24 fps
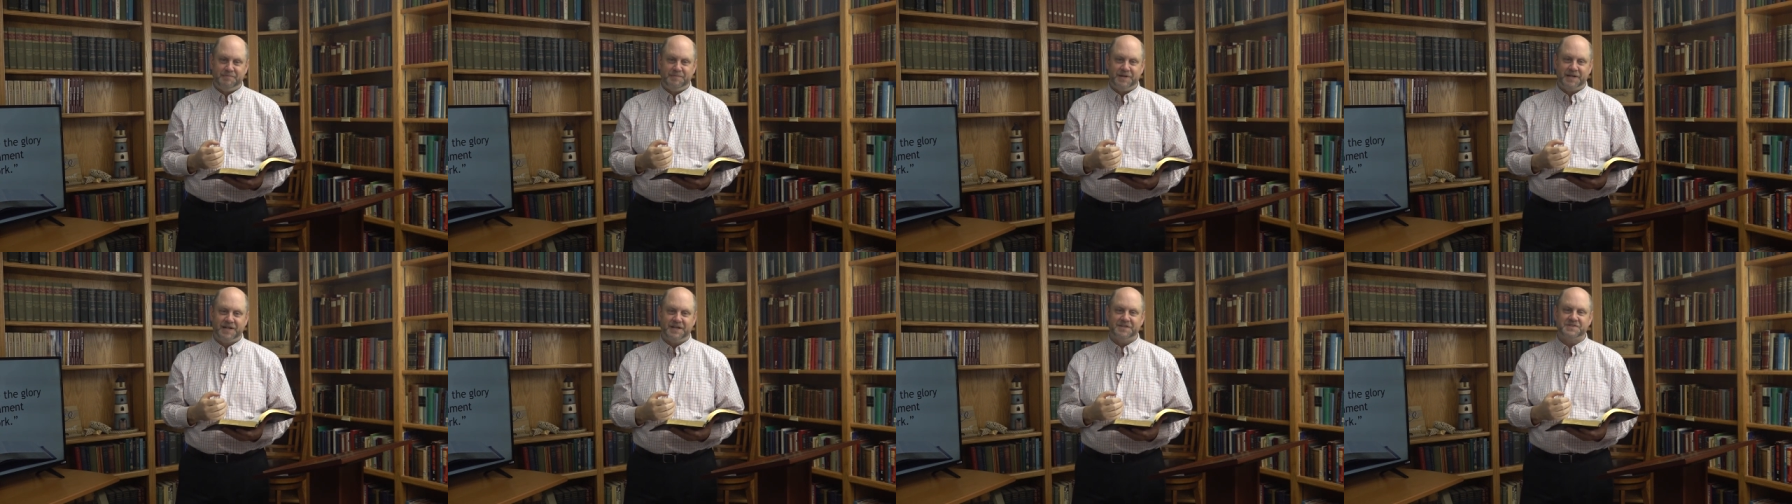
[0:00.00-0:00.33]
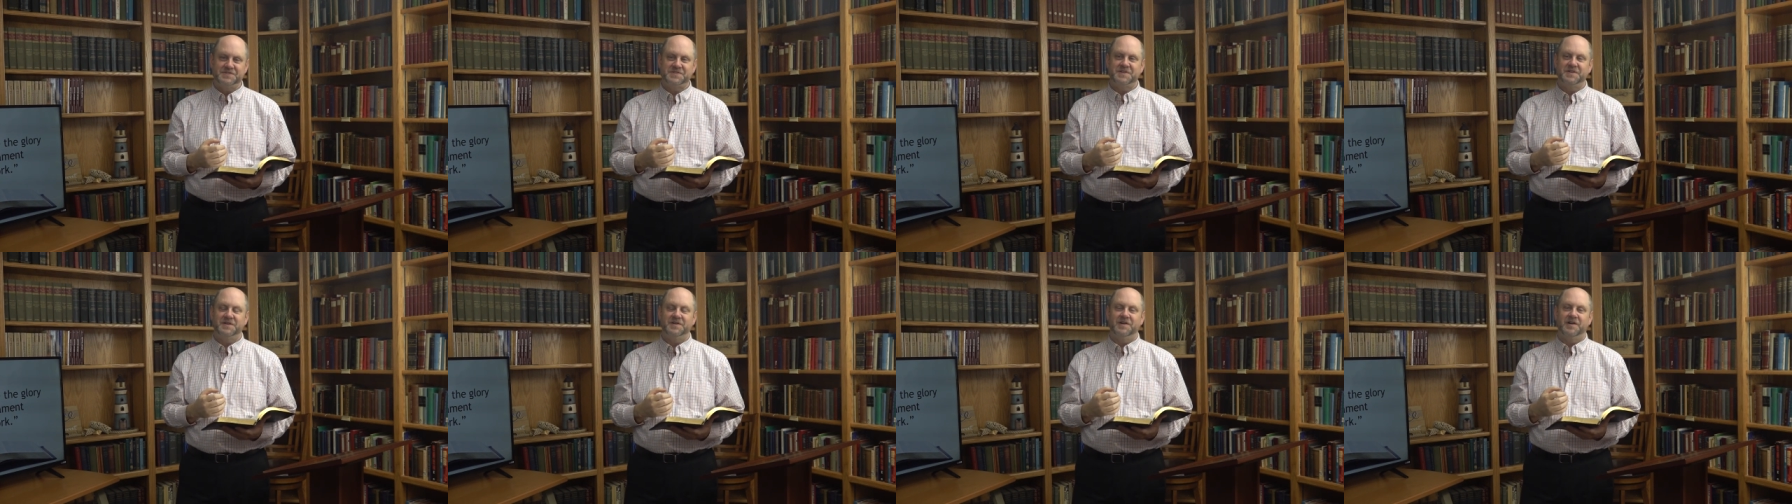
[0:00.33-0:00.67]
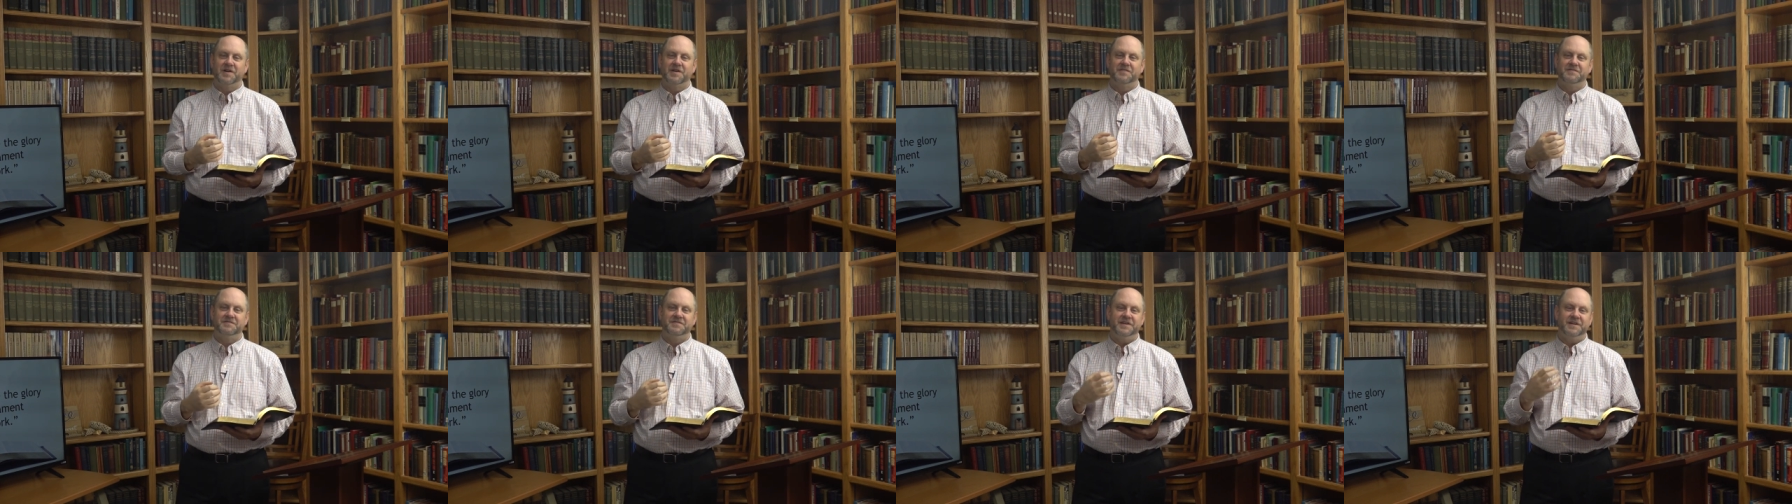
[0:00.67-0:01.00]
because there
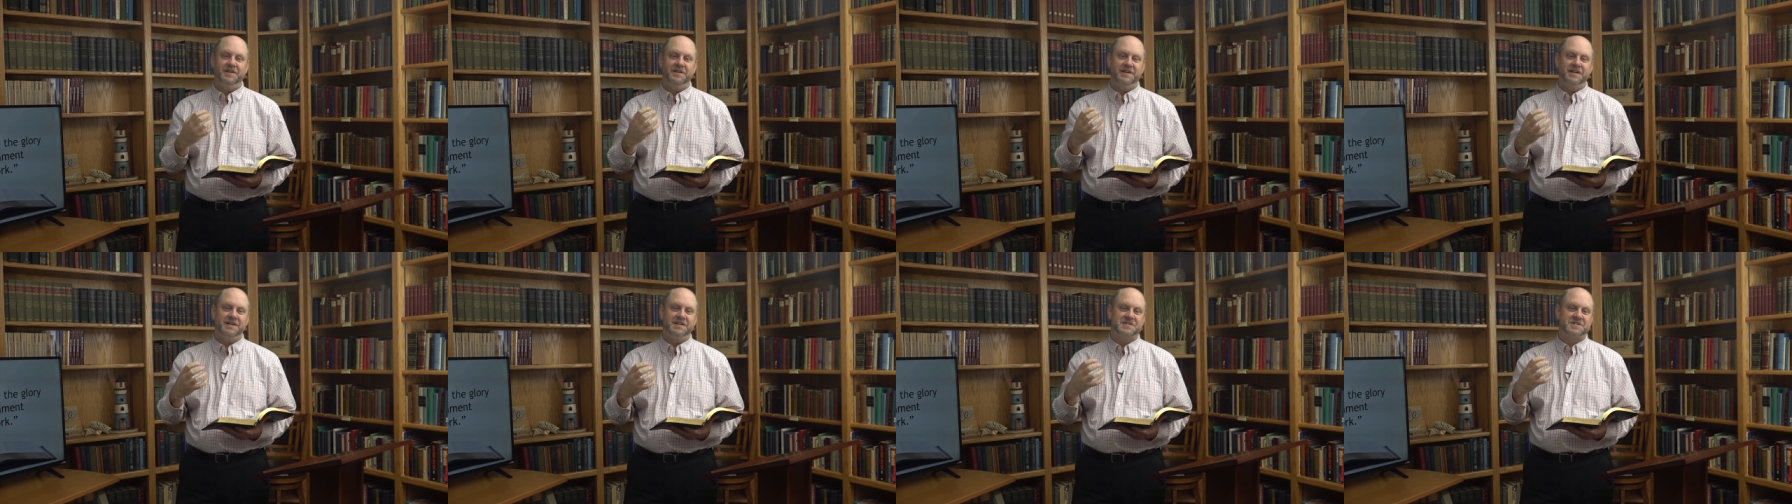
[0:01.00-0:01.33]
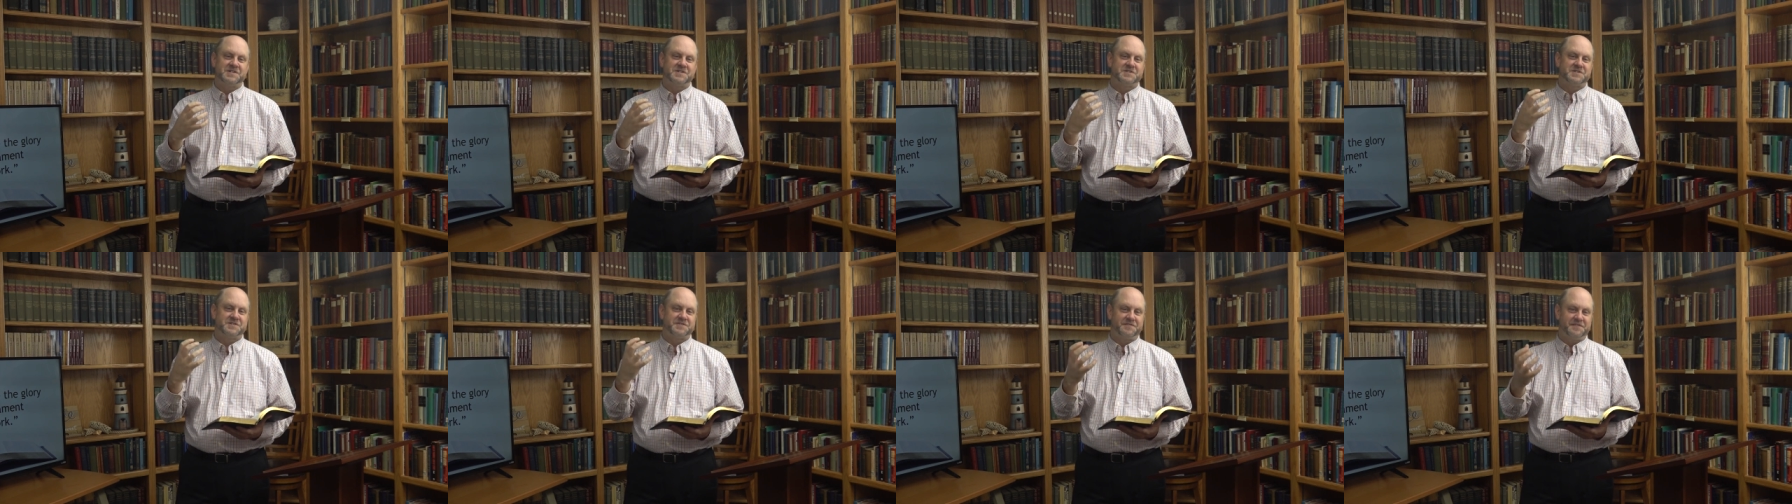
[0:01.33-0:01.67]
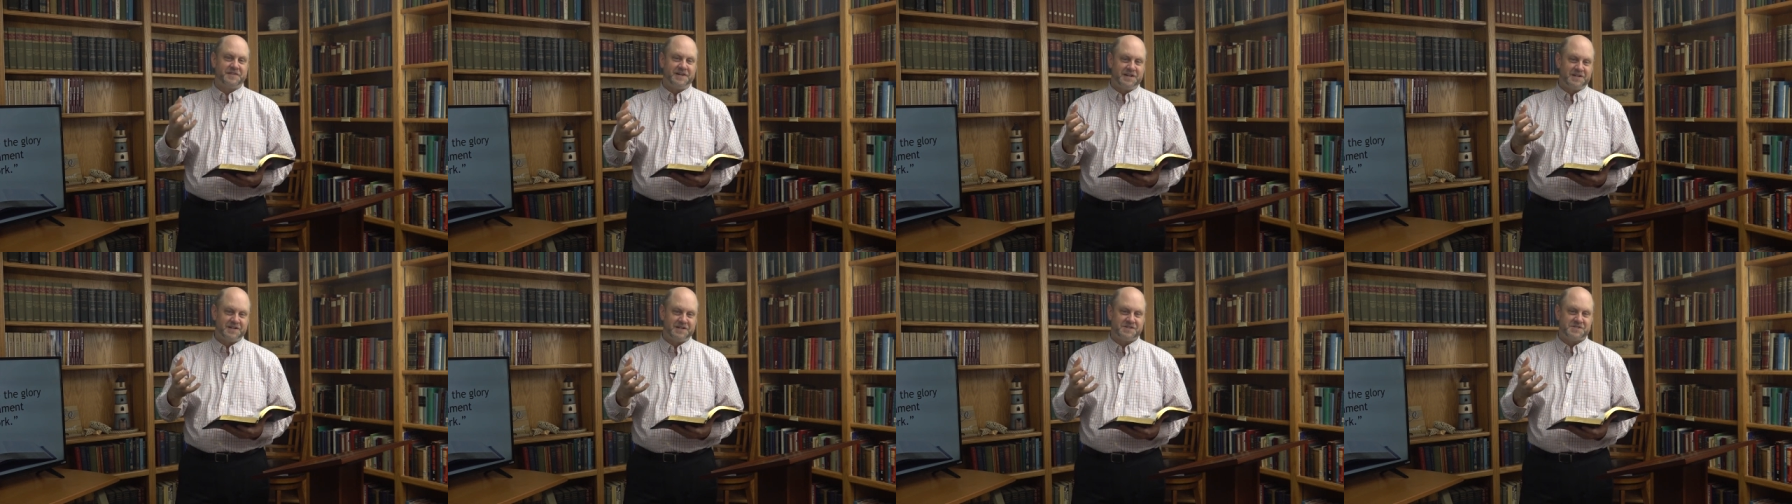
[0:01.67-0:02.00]
are various
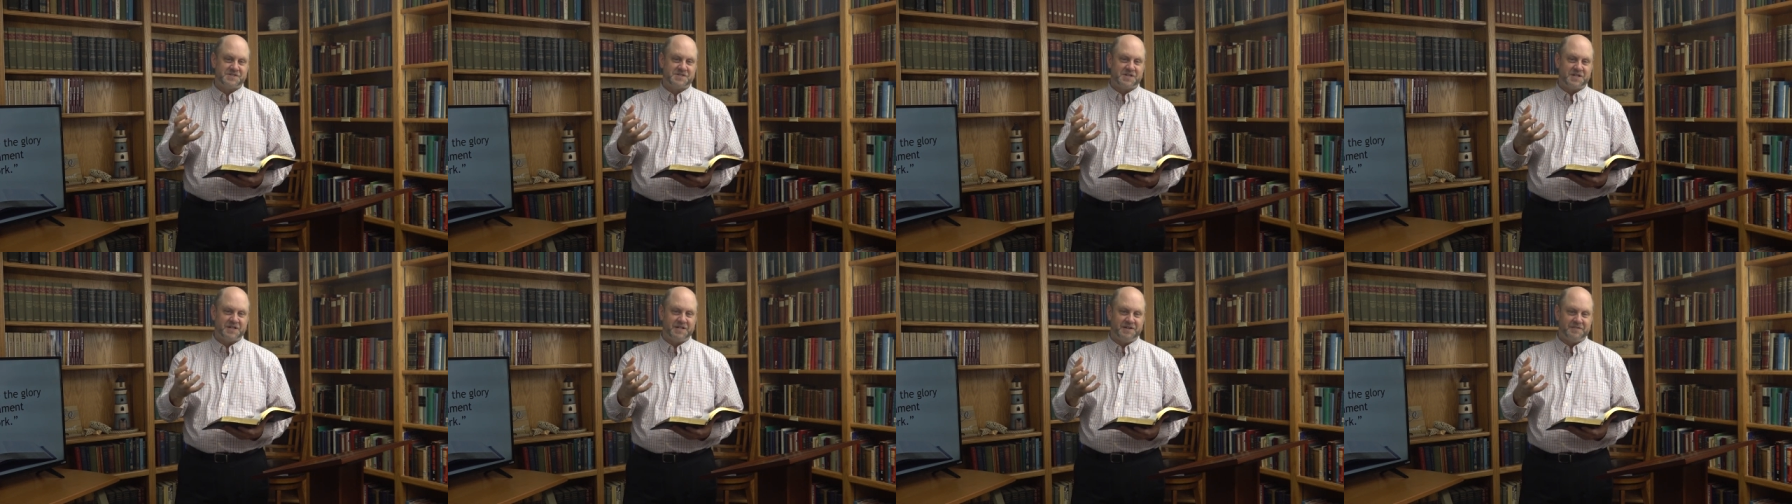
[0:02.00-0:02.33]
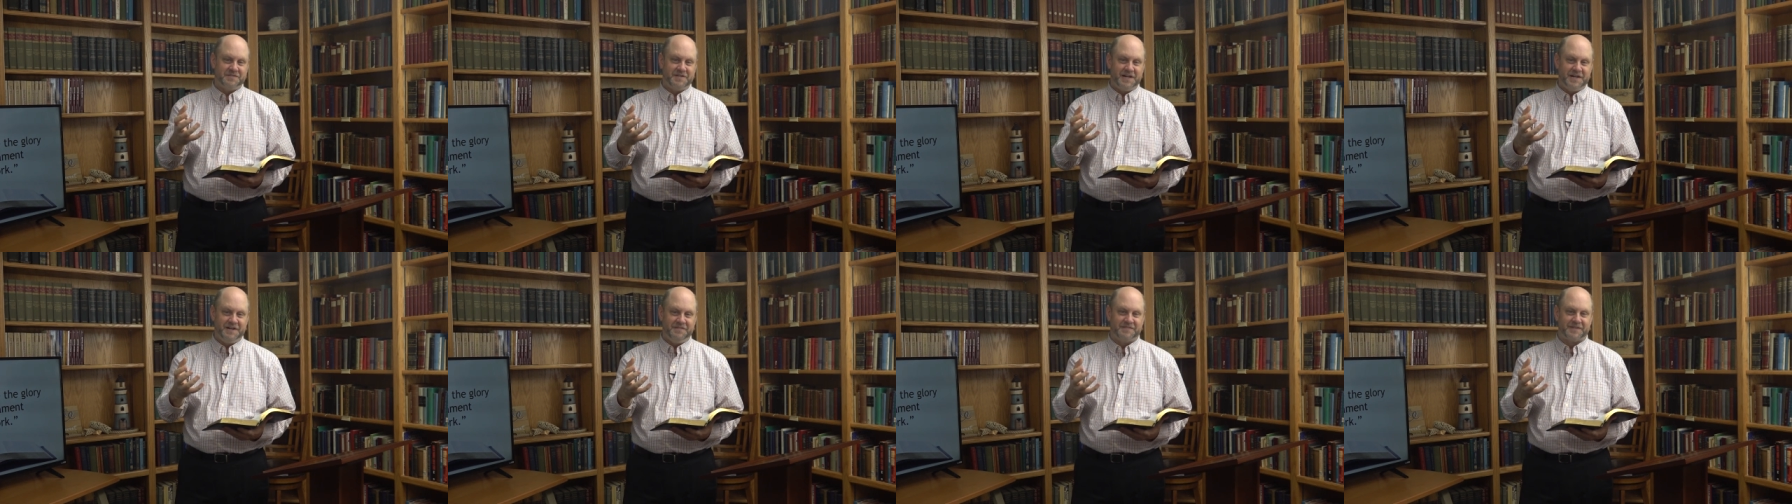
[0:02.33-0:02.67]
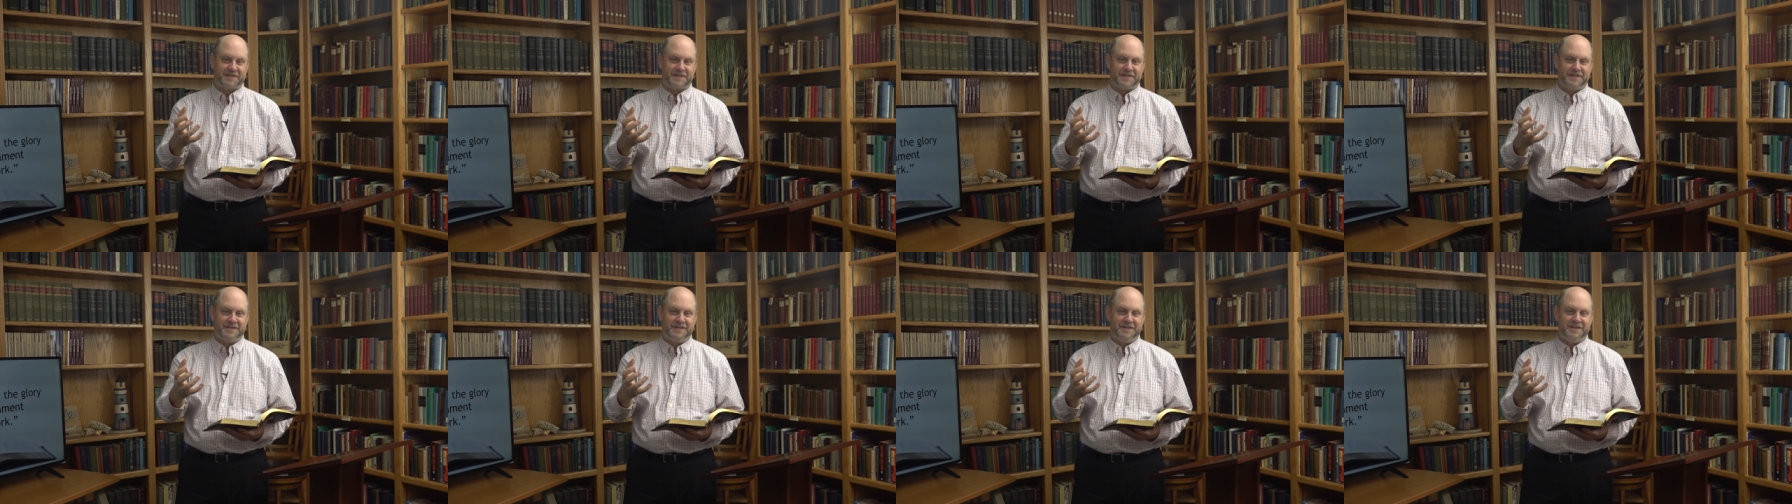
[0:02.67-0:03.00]
spheres of
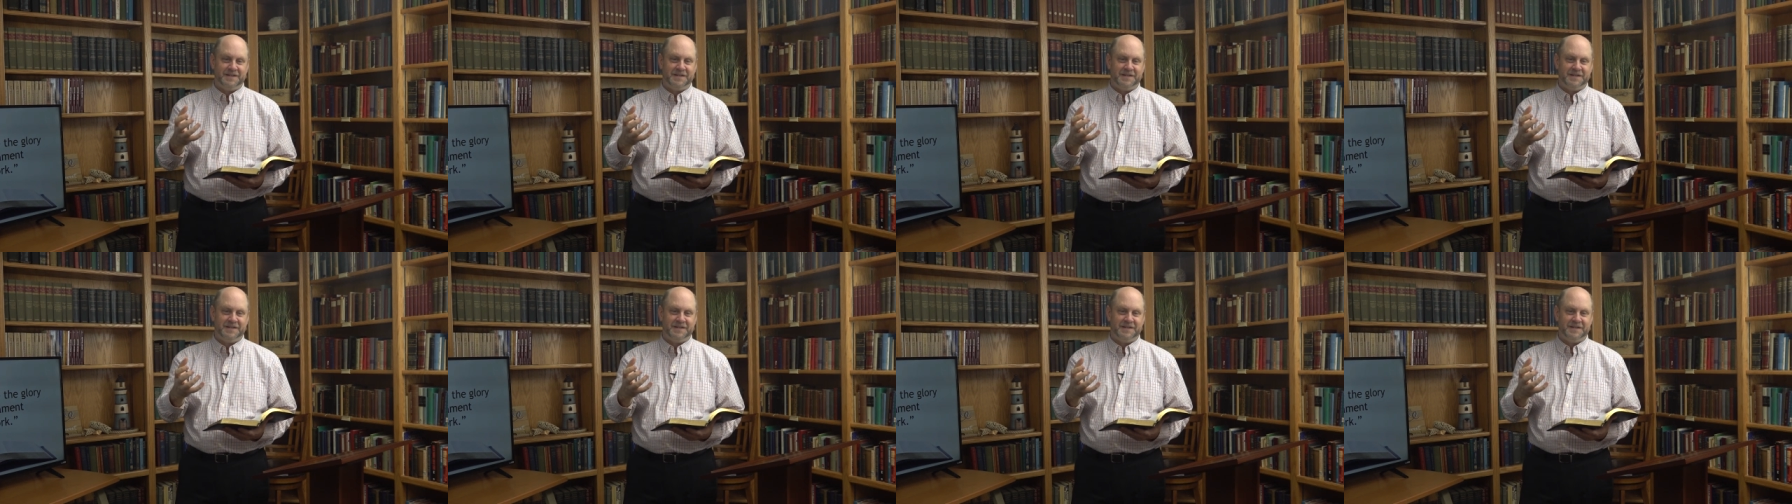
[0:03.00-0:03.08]
heaven